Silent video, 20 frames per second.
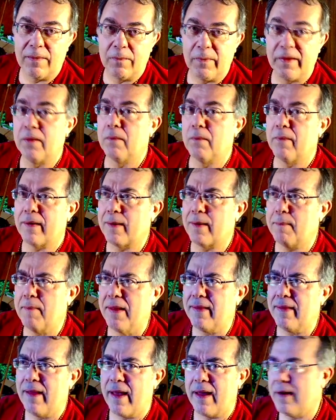We can
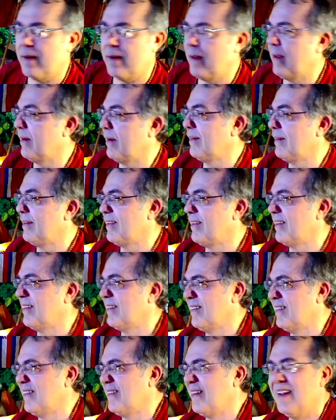recommend
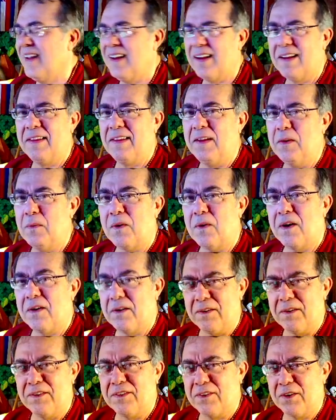that. Clean
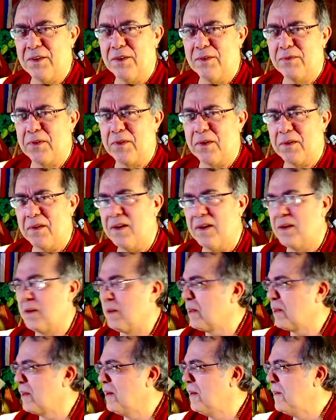water is good for your
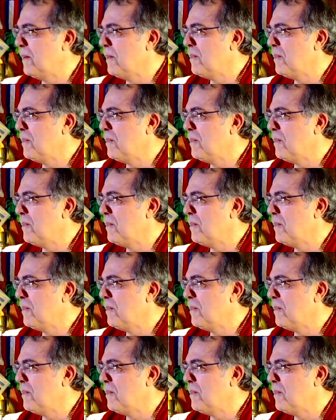health.